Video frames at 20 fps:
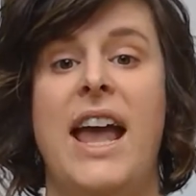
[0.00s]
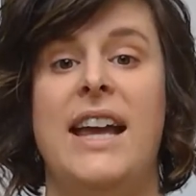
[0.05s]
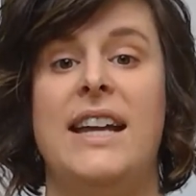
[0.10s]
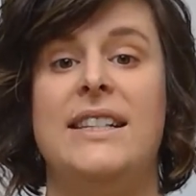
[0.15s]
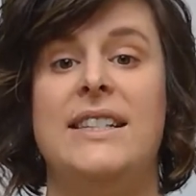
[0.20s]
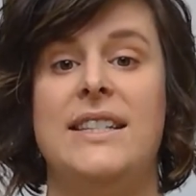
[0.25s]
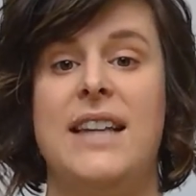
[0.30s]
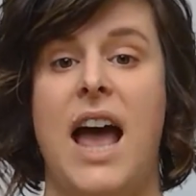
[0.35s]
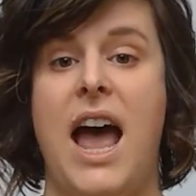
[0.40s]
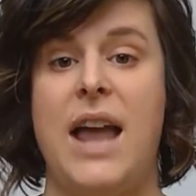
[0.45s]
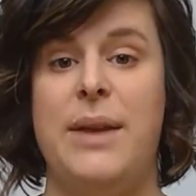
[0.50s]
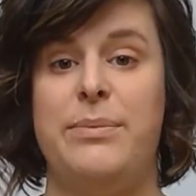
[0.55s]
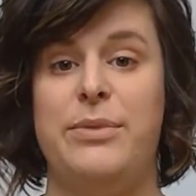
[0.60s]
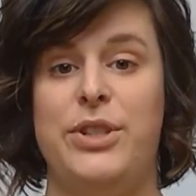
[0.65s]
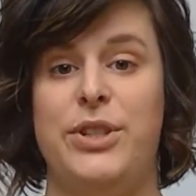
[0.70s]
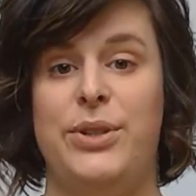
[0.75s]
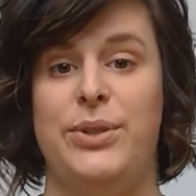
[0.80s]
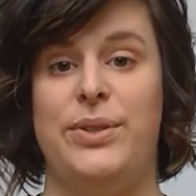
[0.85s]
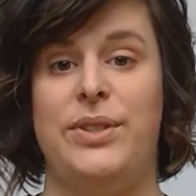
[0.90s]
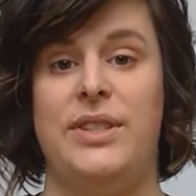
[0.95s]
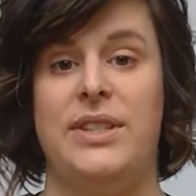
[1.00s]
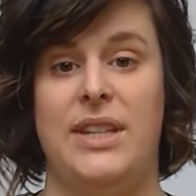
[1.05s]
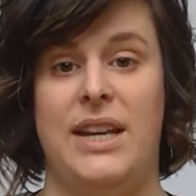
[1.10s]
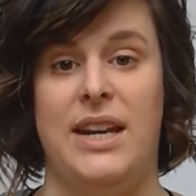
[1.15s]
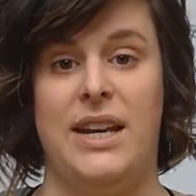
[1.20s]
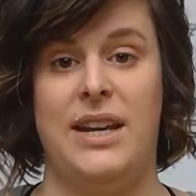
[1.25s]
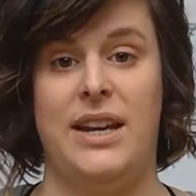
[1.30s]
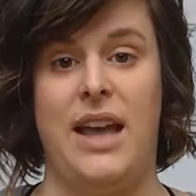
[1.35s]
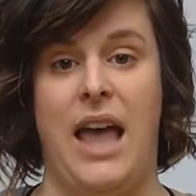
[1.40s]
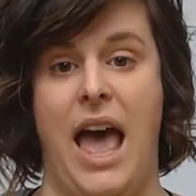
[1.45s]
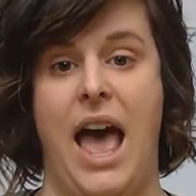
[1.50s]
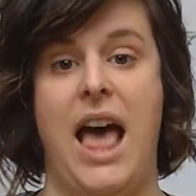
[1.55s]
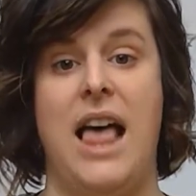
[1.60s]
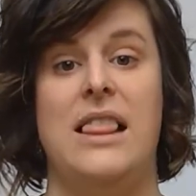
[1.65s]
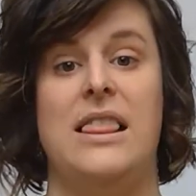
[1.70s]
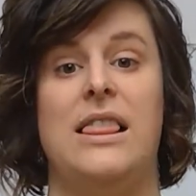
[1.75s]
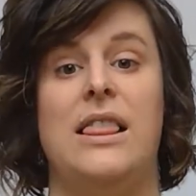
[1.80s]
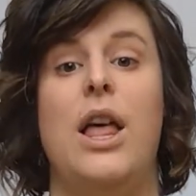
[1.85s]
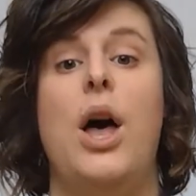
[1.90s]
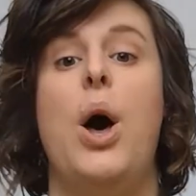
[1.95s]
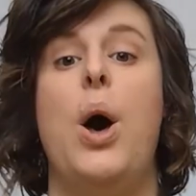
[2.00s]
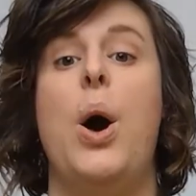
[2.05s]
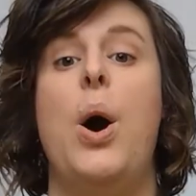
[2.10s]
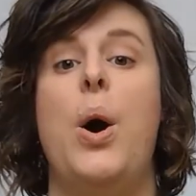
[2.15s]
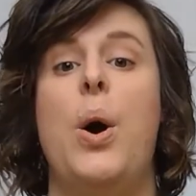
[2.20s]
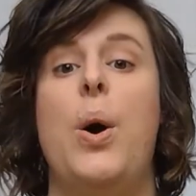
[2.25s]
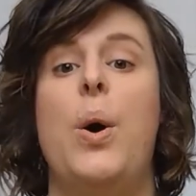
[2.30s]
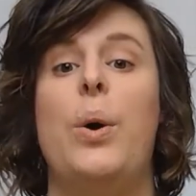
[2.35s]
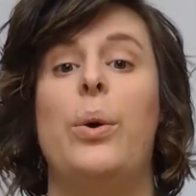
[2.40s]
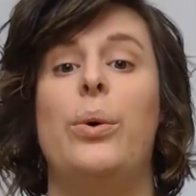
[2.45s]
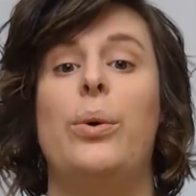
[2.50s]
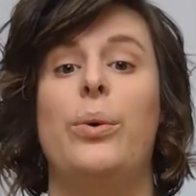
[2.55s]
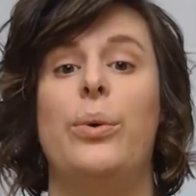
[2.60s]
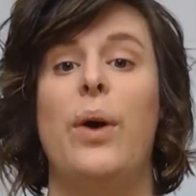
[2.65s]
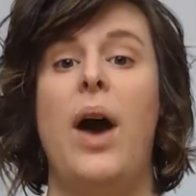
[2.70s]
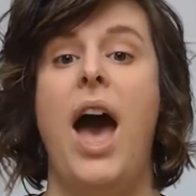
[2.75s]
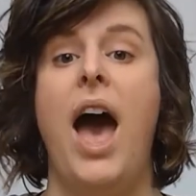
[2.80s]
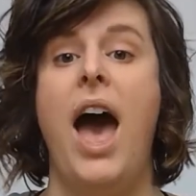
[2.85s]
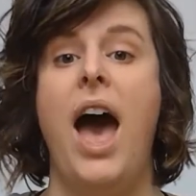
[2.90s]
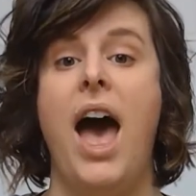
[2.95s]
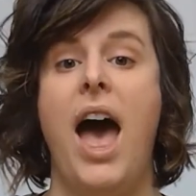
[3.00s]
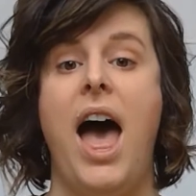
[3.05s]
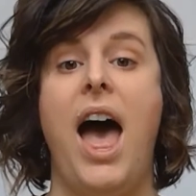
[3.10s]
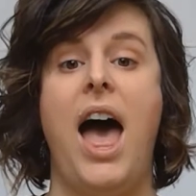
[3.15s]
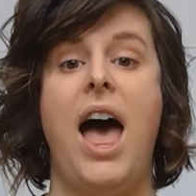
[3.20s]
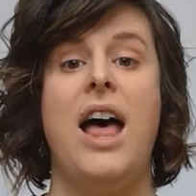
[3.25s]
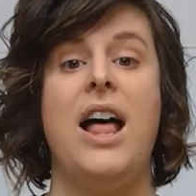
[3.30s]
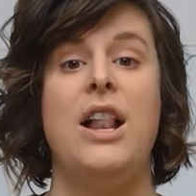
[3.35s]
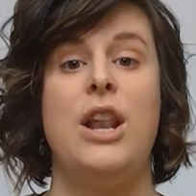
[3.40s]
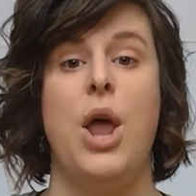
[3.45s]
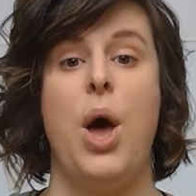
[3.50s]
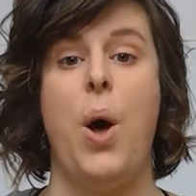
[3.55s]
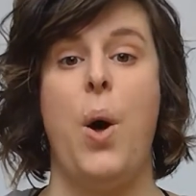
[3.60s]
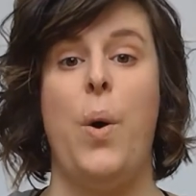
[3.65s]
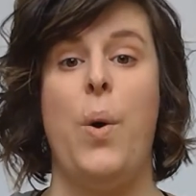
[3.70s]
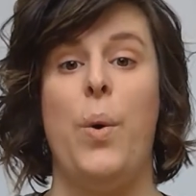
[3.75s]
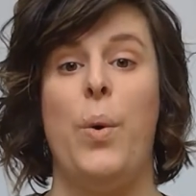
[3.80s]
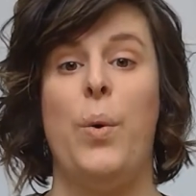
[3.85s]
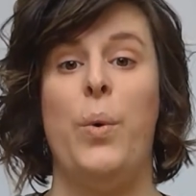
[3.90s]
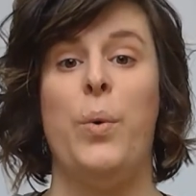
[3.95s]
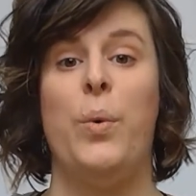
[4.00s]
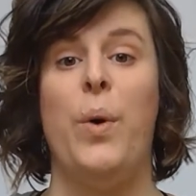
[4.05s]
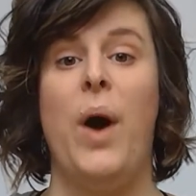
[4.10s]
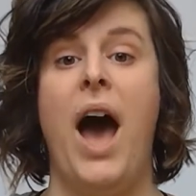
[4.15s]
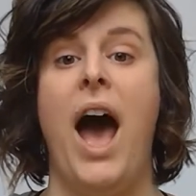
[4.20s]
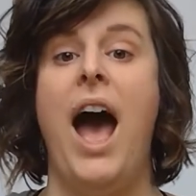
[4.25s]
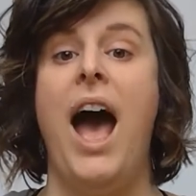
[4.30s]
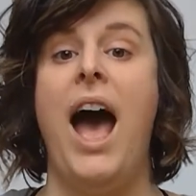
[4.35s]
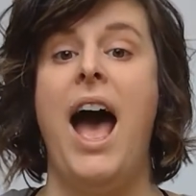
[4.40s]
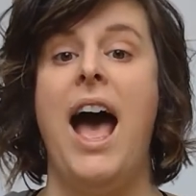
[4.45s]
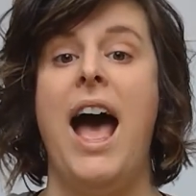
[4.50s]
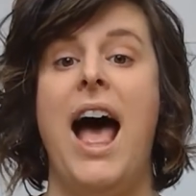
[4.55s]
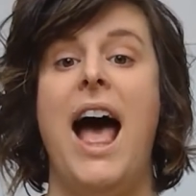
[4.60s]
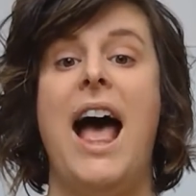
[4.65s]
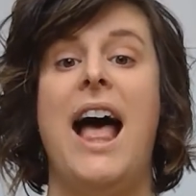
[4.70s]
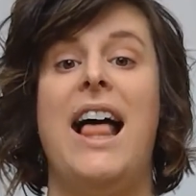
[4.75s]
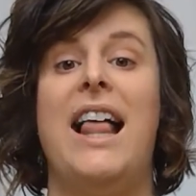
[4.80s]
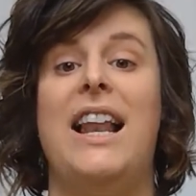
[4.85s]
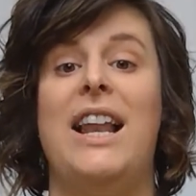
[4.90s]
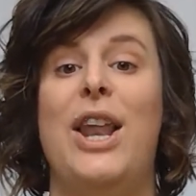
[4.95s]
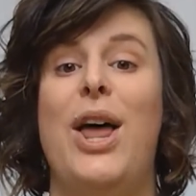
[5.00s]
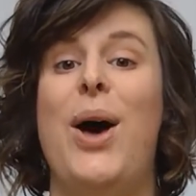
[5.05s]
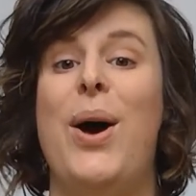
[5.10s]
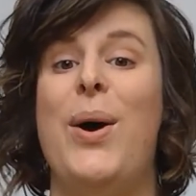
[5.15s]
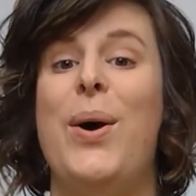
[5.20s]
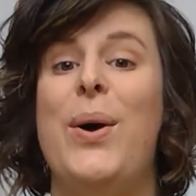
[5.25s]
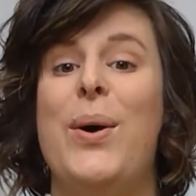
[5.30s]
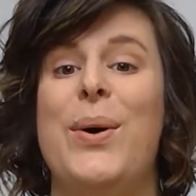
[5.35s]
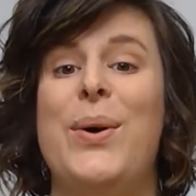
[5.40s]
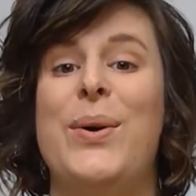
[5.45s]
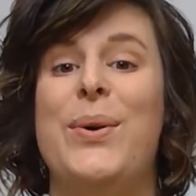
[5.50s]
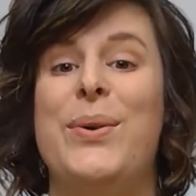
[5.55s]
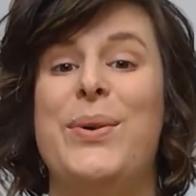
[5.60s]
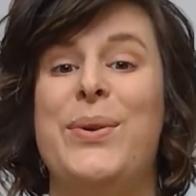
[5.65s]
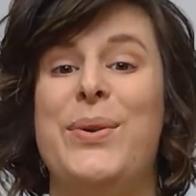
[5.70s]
It's time to sing hello, hello, hello.